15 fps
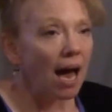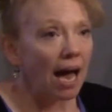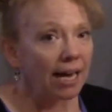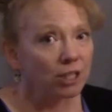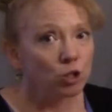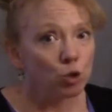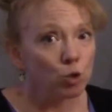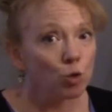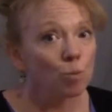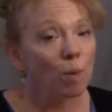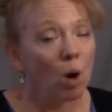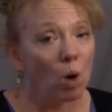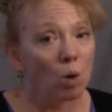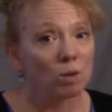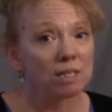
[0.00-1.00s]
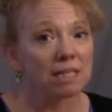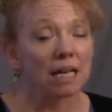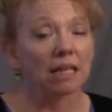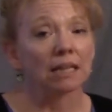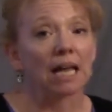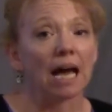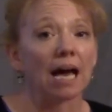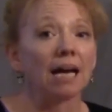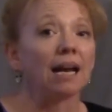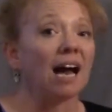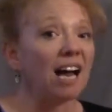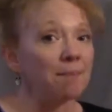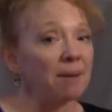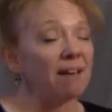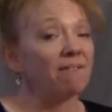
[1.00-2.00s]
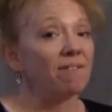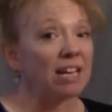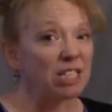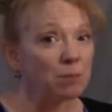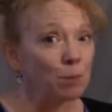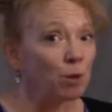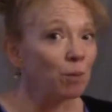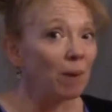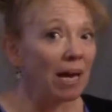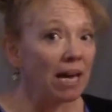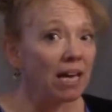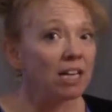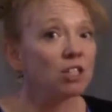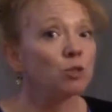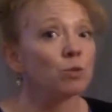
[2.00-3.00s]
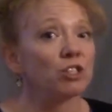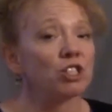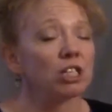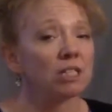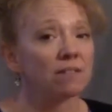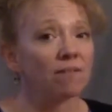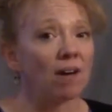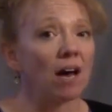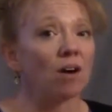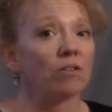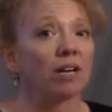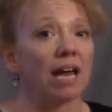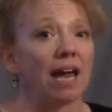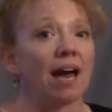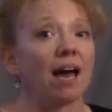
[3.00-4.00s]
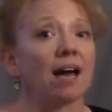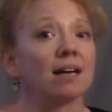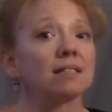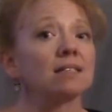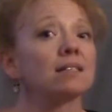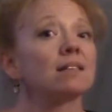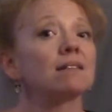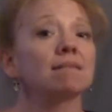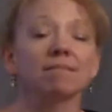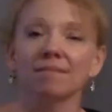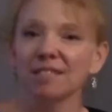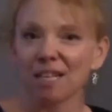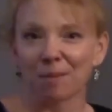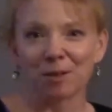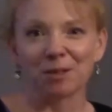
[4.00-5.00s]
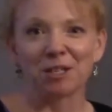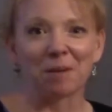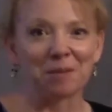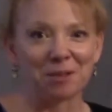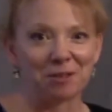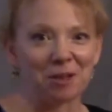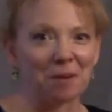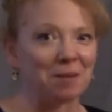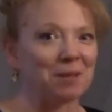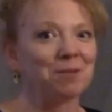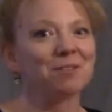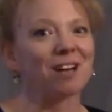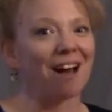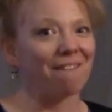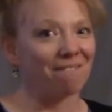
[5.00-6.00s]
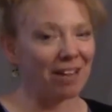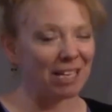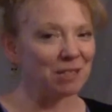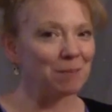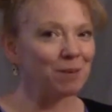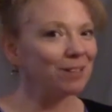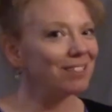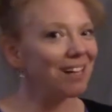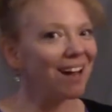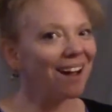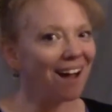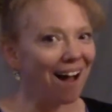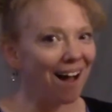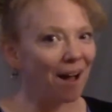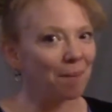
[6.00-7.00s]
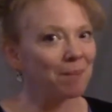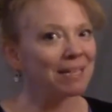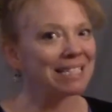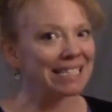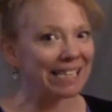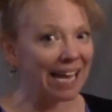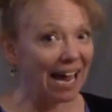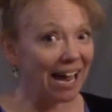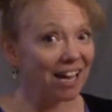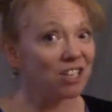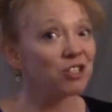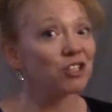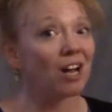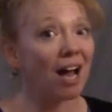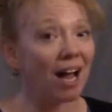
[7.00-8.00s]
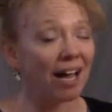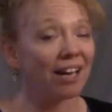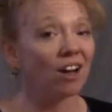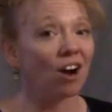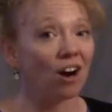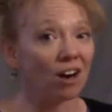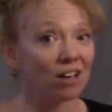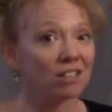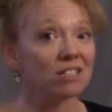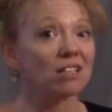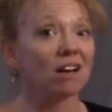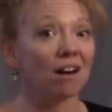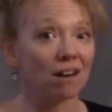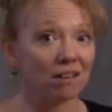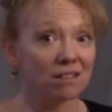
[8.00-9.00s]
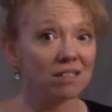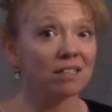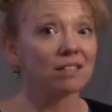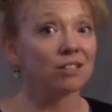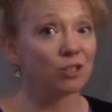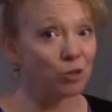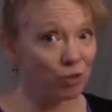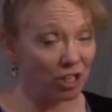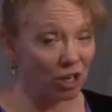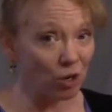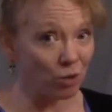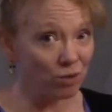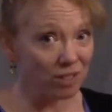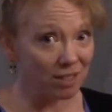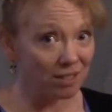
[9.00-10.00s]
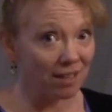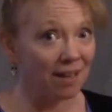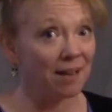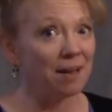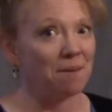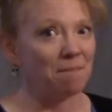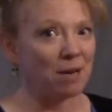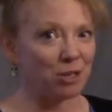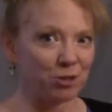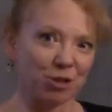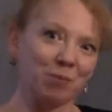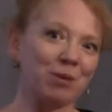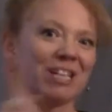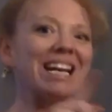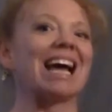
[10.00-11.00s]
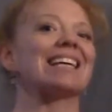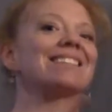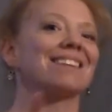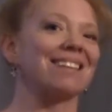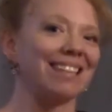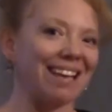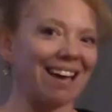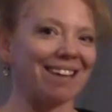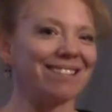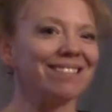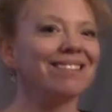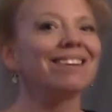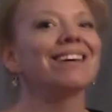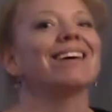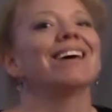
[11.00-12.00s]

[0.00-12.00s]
I do post a lot on my Facebook page, which is found at www.facebook.com/iheartartstudios. Make sure you put an S on the end.